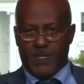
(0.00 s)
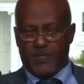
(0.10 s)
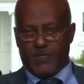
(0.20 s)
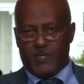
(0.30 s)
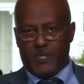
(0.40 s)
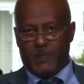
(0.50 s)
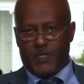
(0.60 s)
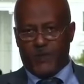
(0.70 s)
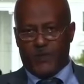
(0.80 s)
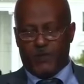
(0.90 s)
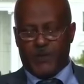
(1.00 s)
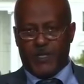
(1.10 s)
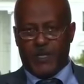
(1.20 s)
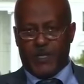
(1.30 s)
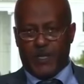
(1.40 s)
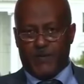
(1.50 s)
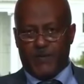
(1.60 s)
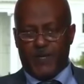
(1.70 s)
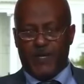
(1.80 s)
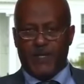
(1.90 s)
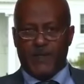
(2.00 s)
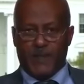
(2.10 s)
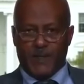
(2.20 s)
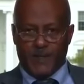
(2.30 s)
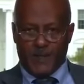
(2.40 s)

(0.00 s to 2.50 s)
as a chairman of PDRF and